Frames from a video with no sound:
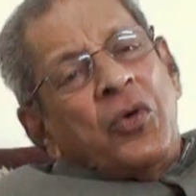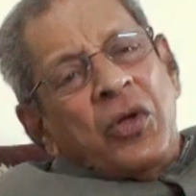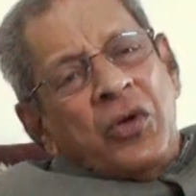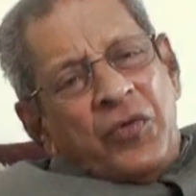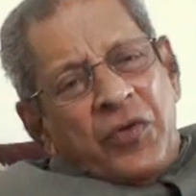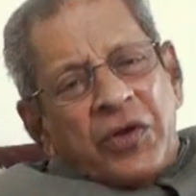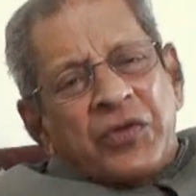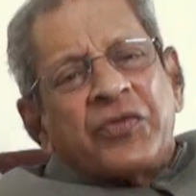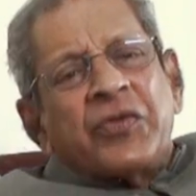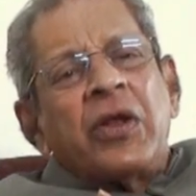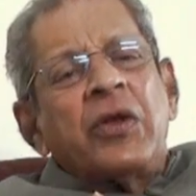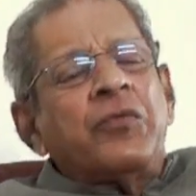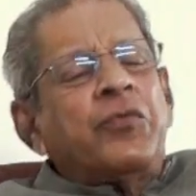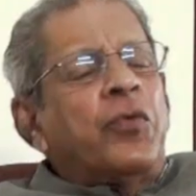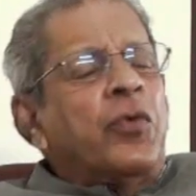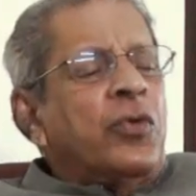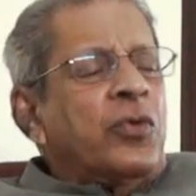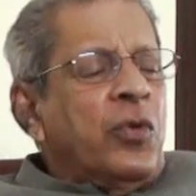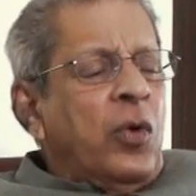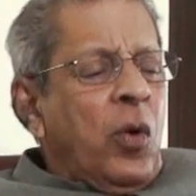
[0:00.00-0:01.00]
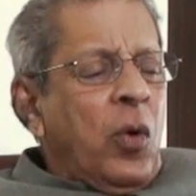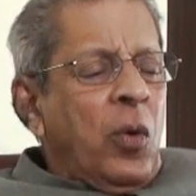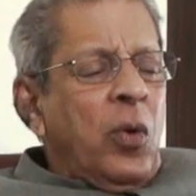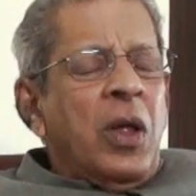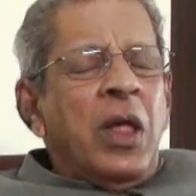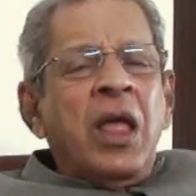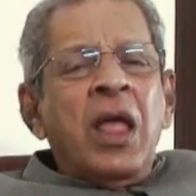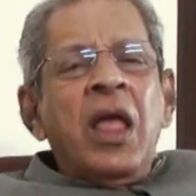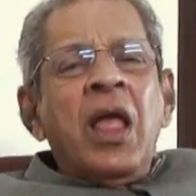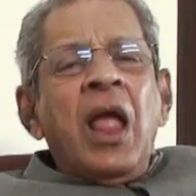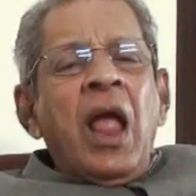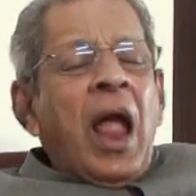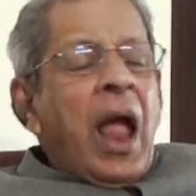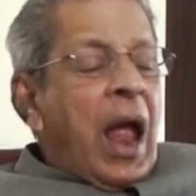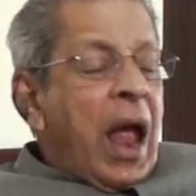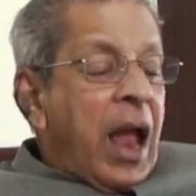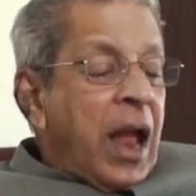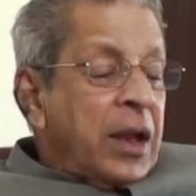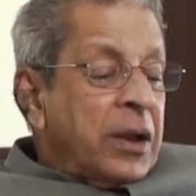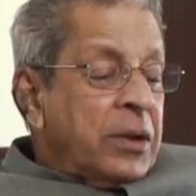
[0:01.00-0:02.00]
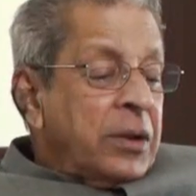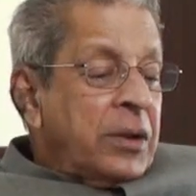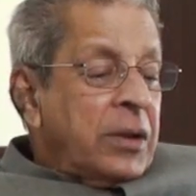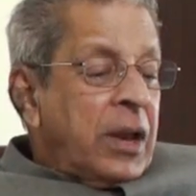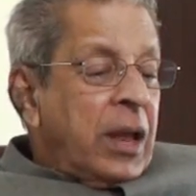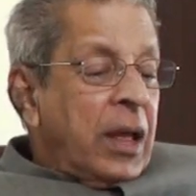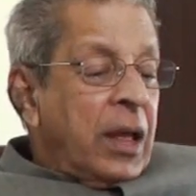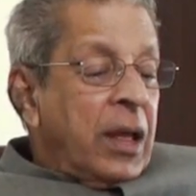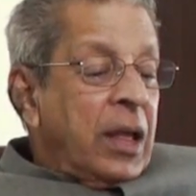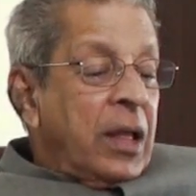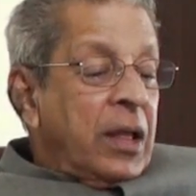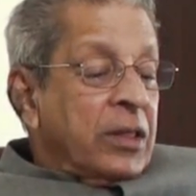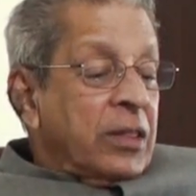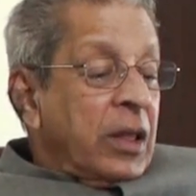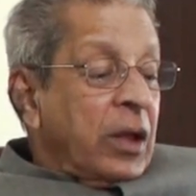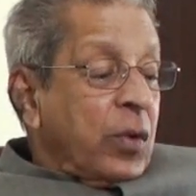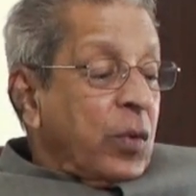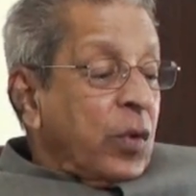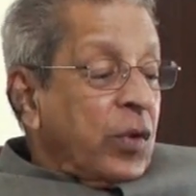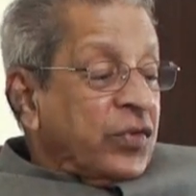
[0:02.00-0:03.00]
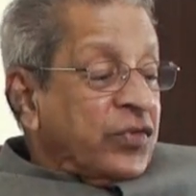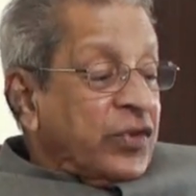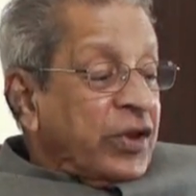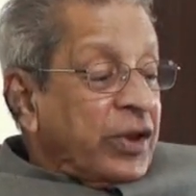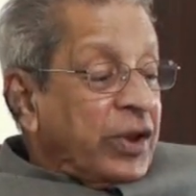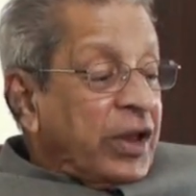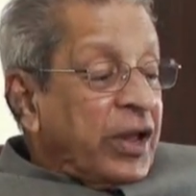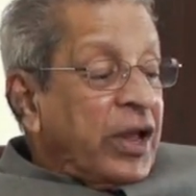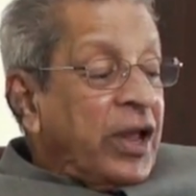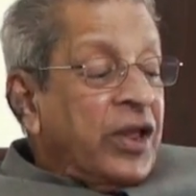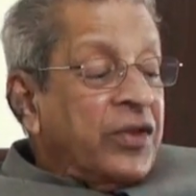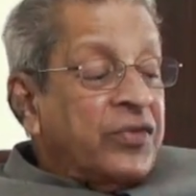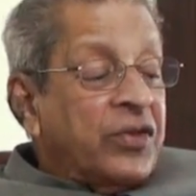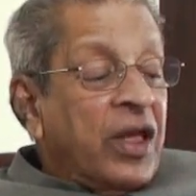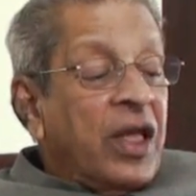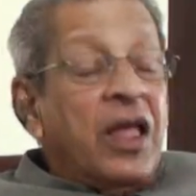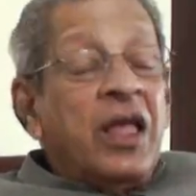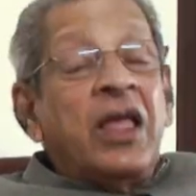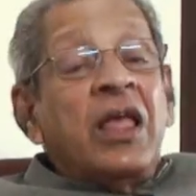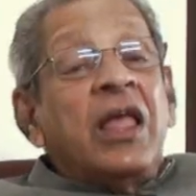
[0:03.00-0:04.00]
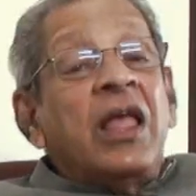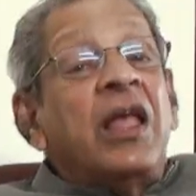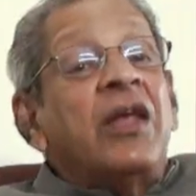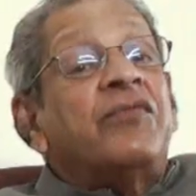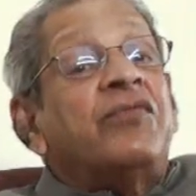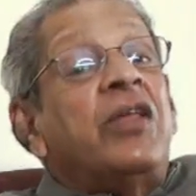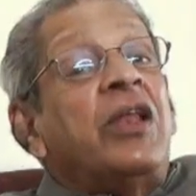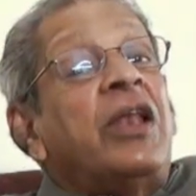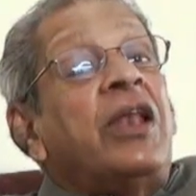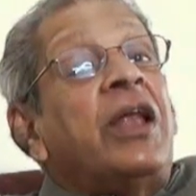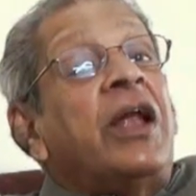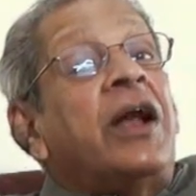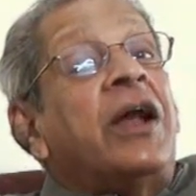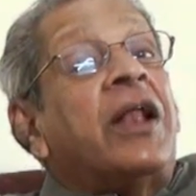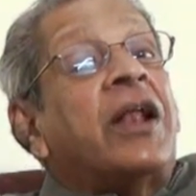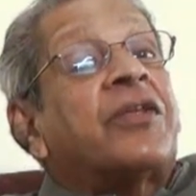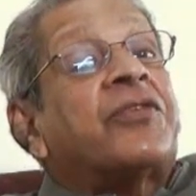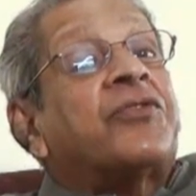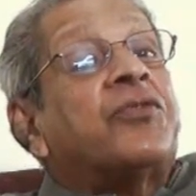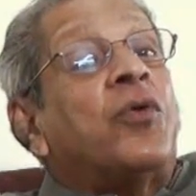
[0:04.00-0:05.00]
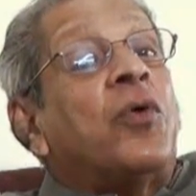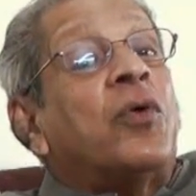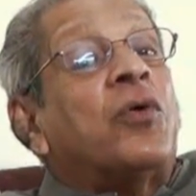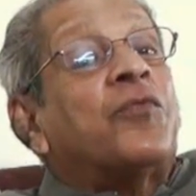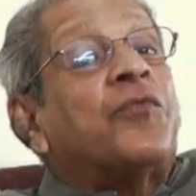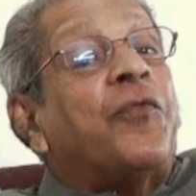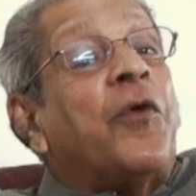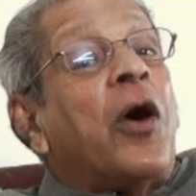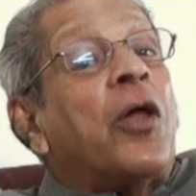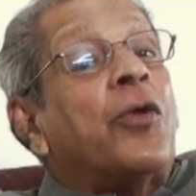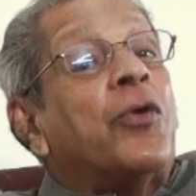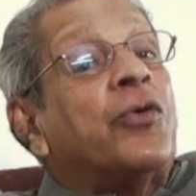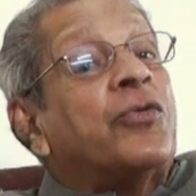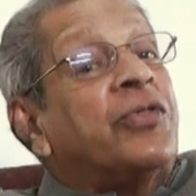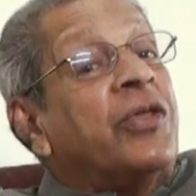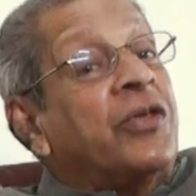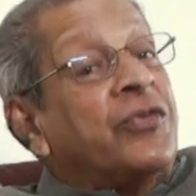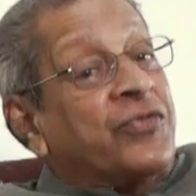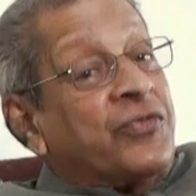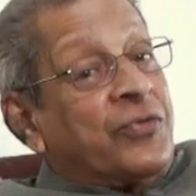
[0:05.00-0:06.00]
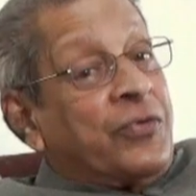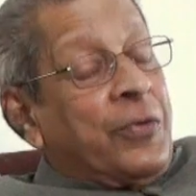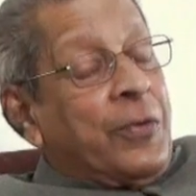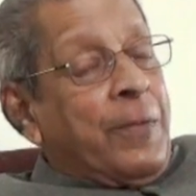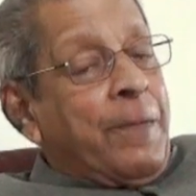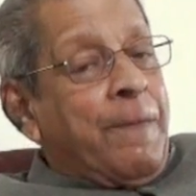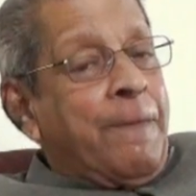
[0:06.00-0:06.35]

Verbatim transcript: yourself won't go. And the question is, if the leaders don't follow this,